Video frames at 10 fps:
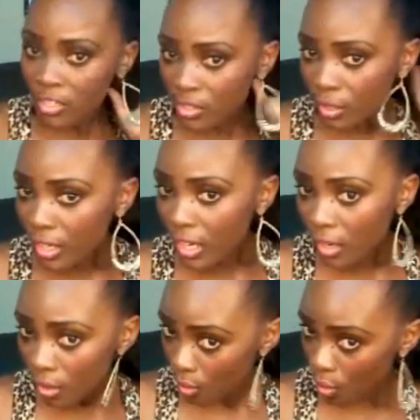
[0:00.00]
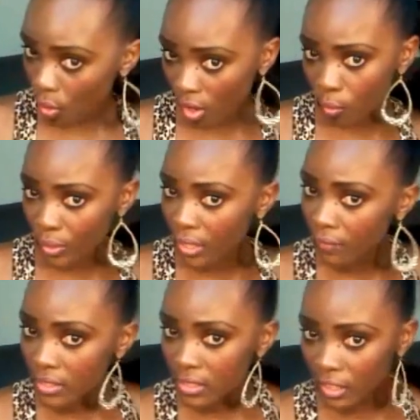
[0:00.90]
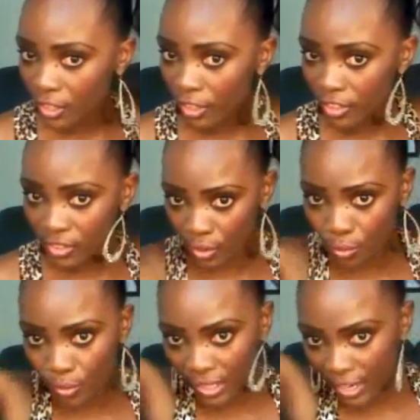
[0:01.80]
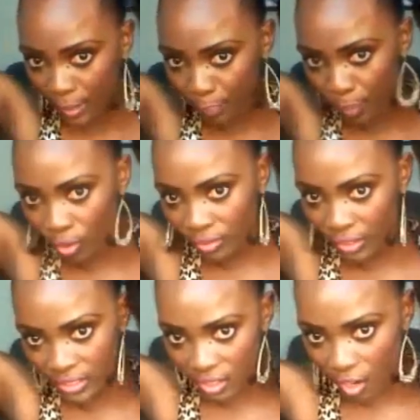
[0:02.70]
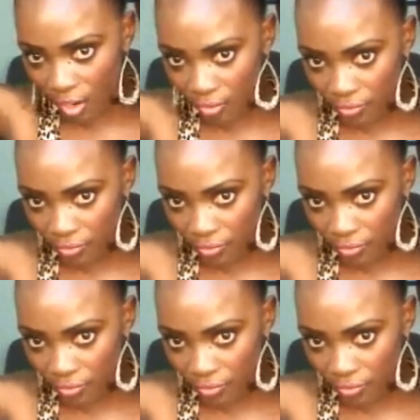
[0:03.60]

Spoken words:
So now our weave is secure, so you cannot pull this off.